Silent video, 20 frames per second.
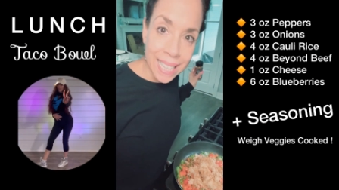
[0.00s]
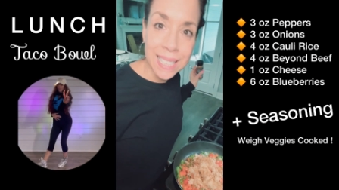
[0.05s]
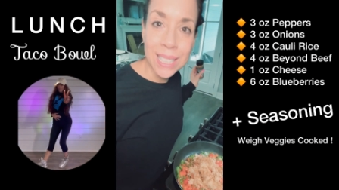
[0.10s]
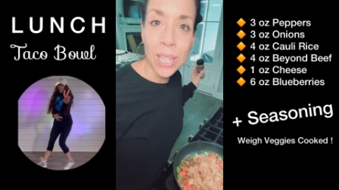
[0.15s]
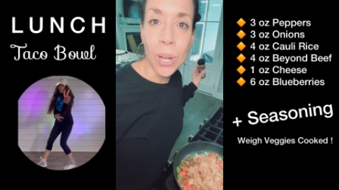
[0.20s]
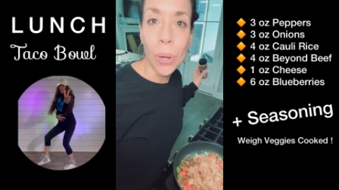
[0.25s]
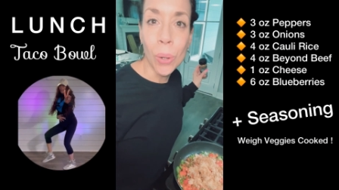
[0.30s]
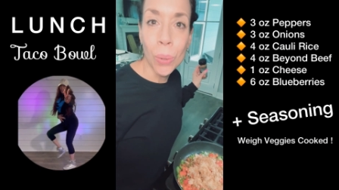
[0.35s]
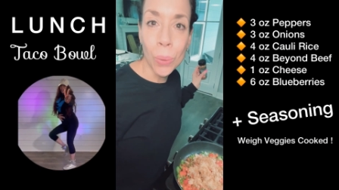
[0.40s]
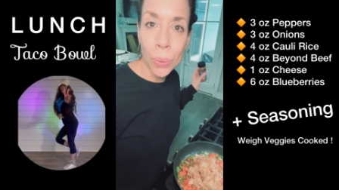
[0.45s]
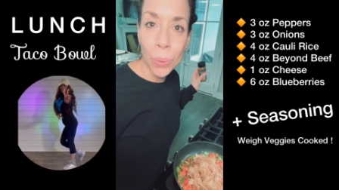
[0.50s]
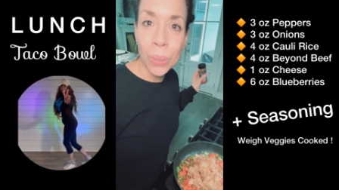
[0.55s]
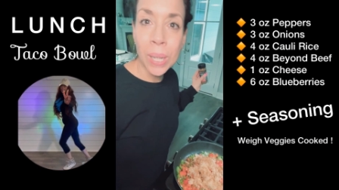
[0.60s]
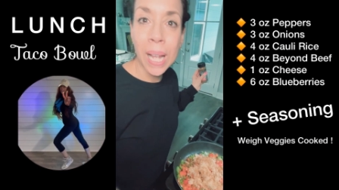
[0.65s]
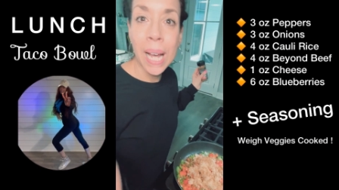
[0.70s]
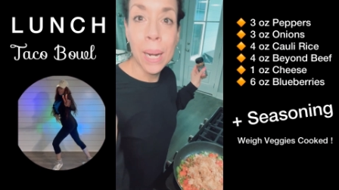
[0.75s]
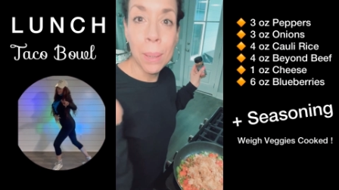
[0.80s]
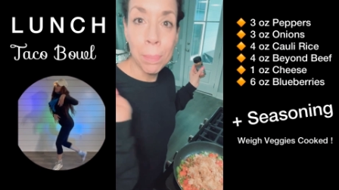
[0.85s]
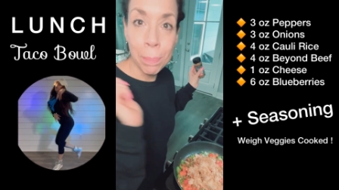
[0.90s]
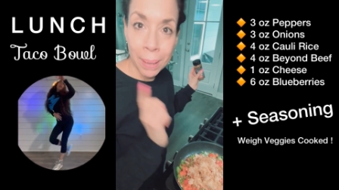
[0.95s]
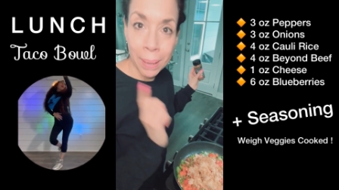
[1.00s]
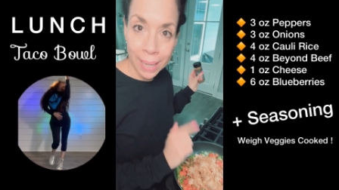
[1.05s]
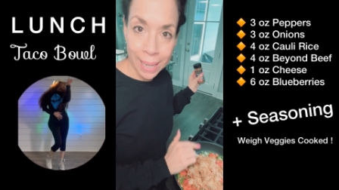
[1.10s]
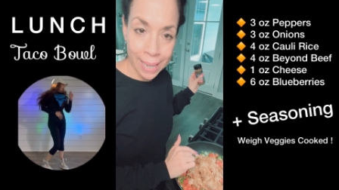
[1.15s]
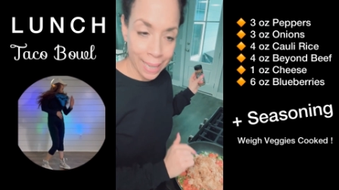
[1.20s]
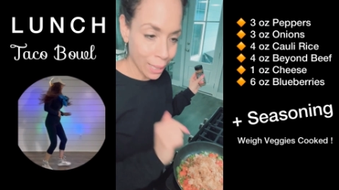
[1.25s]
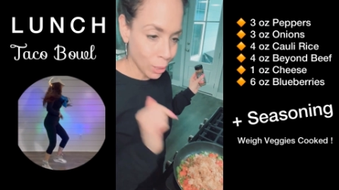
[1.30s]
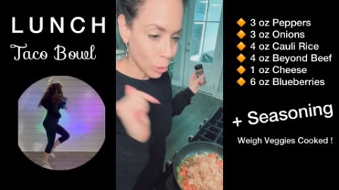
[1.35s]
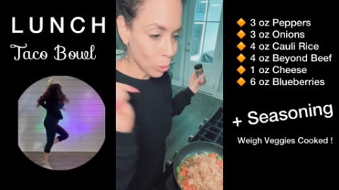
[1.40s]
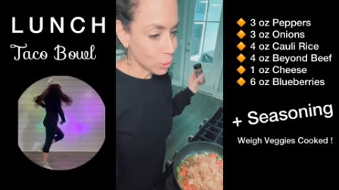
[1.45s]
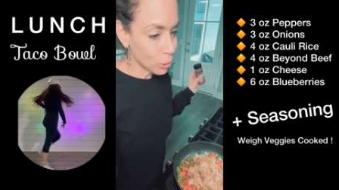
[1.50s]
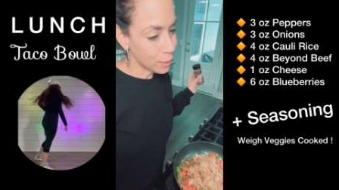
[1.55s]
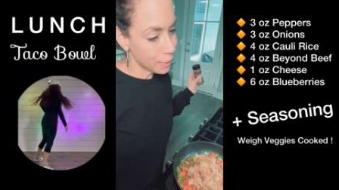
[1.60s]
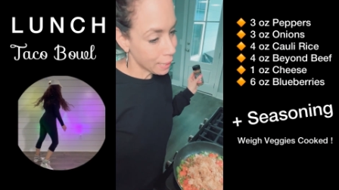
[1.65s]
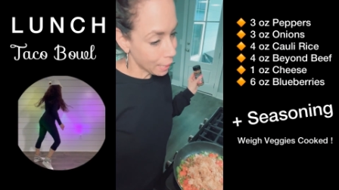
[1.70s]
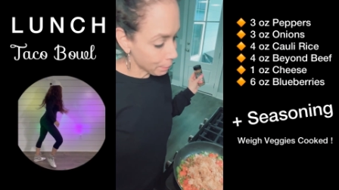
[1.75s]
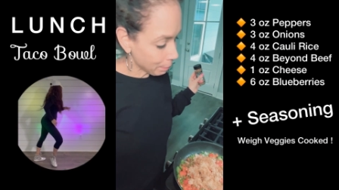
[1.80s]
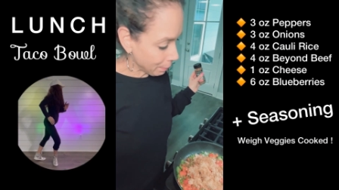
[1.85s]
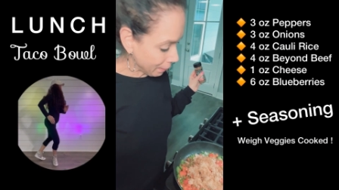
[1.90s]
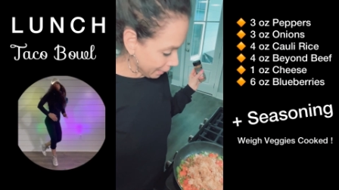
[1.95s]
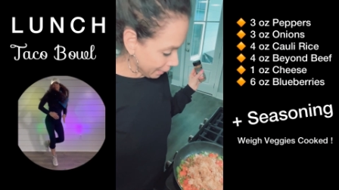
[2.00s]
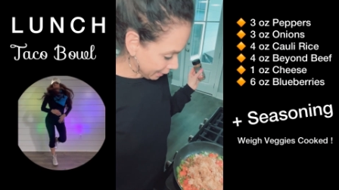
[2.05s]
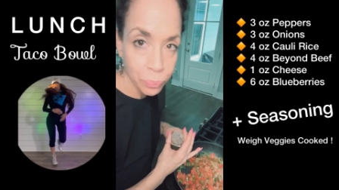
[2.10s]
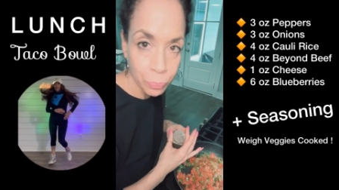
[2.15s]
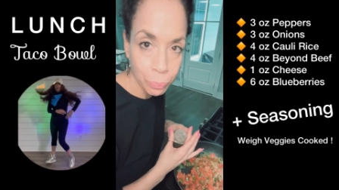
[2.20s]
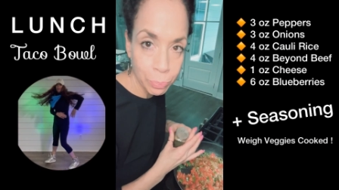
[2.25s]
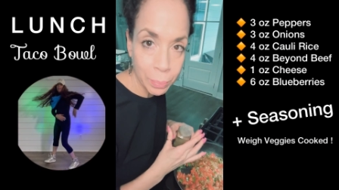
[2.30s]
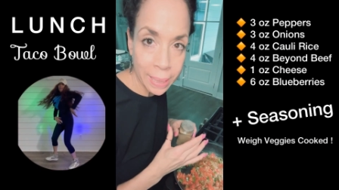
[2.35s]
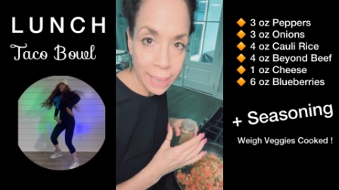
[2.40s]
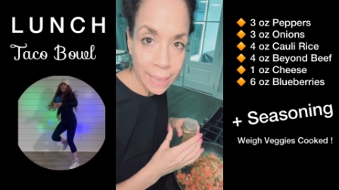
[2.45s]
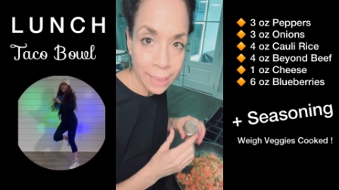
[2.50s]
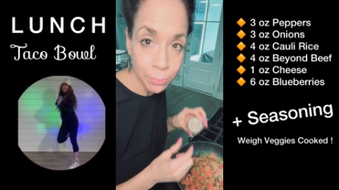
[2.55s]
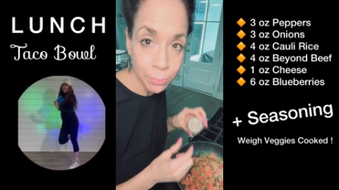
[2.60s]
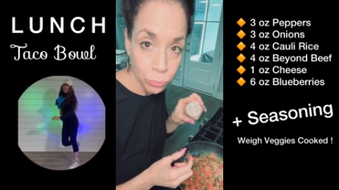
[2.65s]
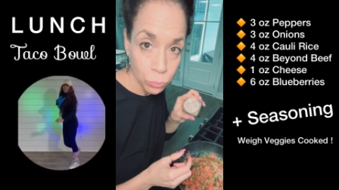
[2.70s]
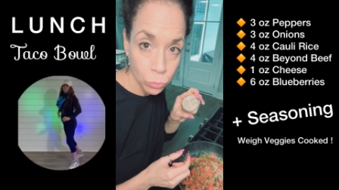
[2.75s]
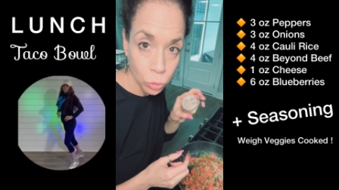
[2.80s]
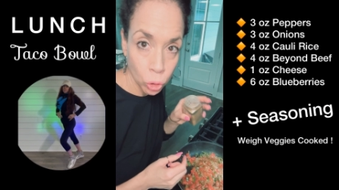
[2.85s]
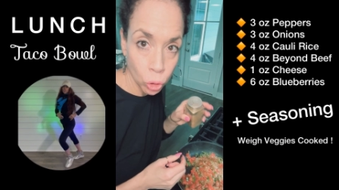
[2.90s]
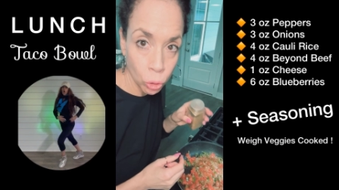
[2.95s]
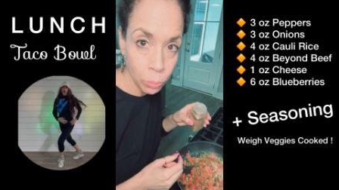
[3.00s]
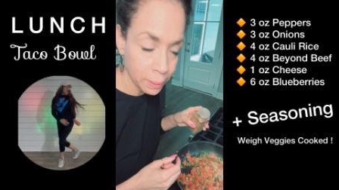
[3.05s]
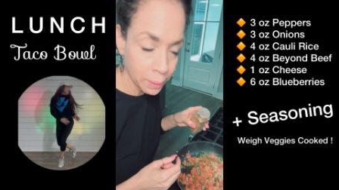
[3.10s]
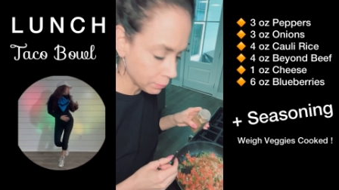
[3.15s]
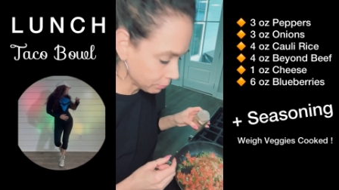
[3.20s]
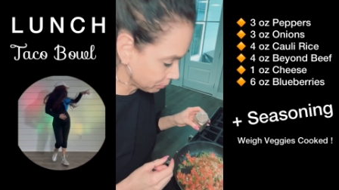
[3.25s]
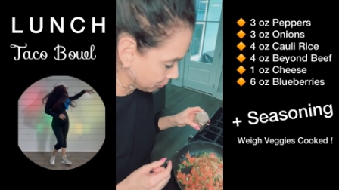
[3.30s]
a whole lot of pa que lo sepa. Mira, cumin.